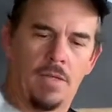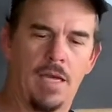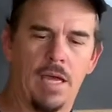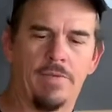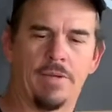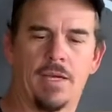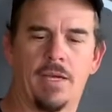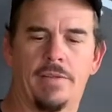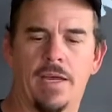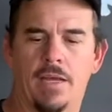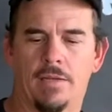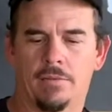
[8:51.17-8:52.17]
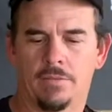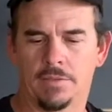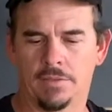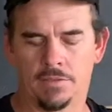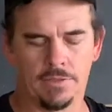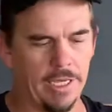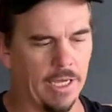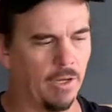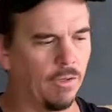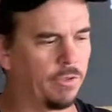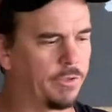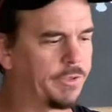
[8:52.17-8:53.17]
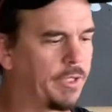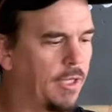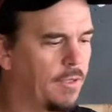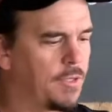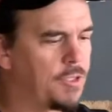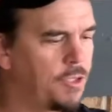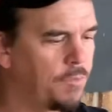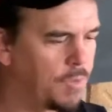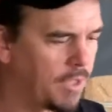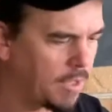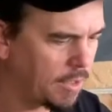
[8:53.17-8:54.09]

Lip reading: Have a go at that. Now, also, there should be.